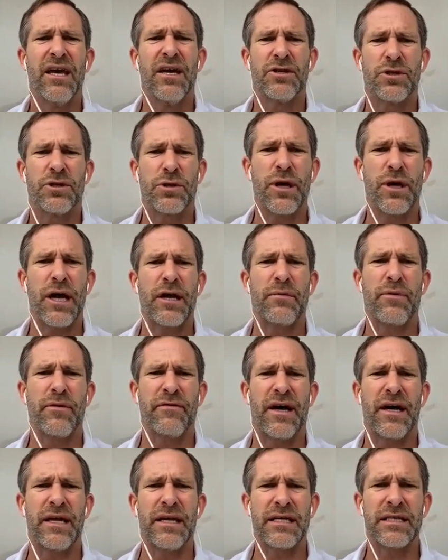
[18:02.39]
to try to
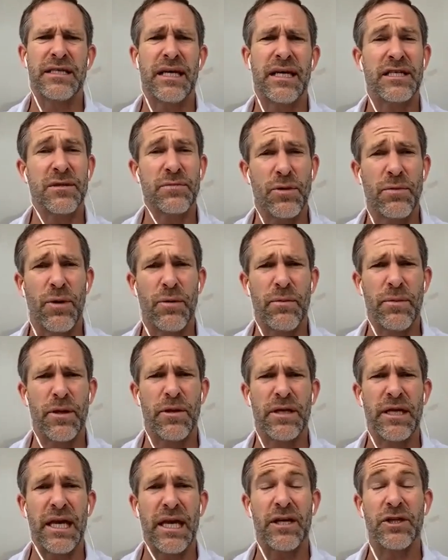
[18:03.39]
provide accessible
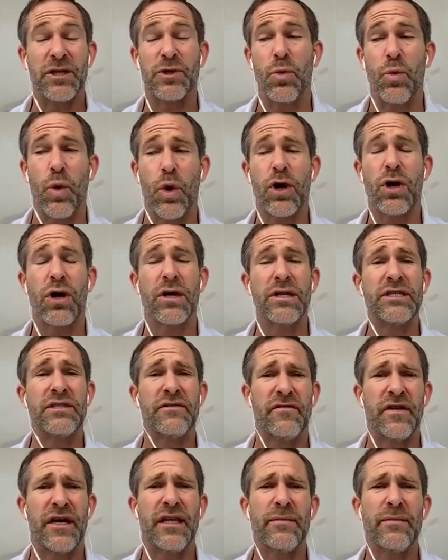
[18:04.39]
mobility and to work on
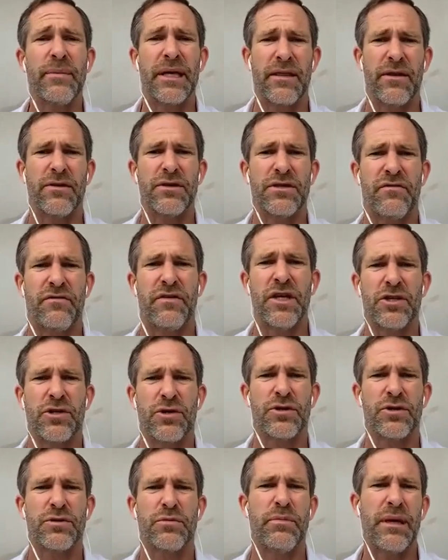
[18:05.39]
developing those
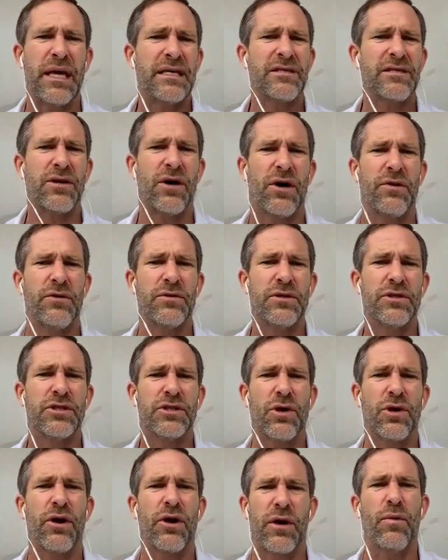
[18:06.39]
features based on
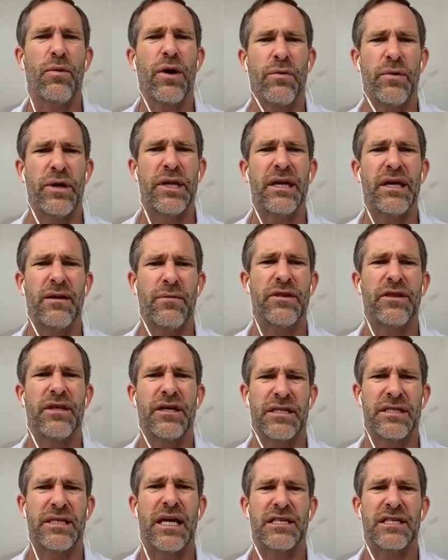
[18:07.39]
starting where we did with
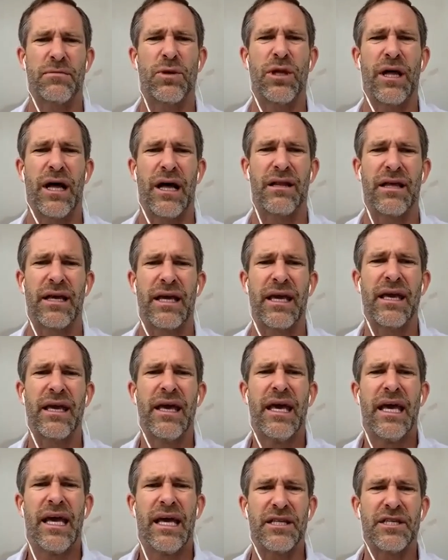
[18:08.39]
accessible Ollie.
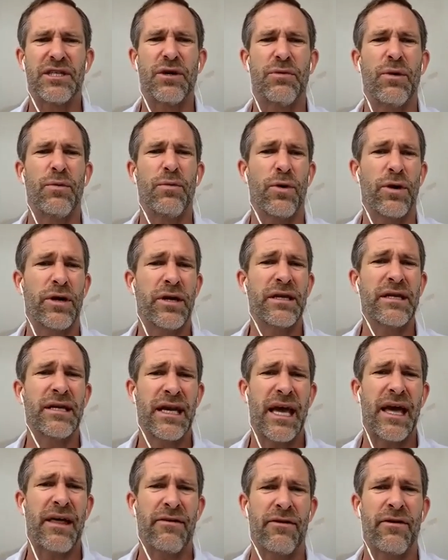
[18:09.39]
And so we're working
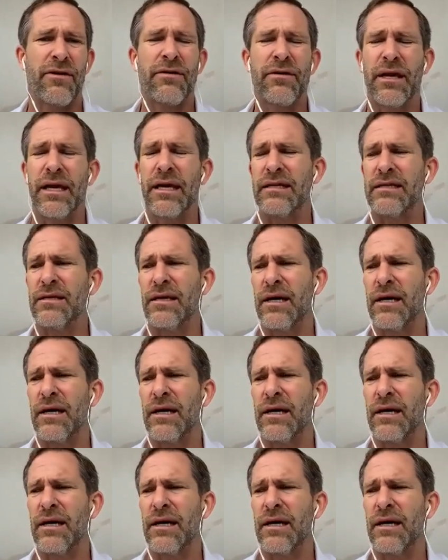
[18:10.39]
together in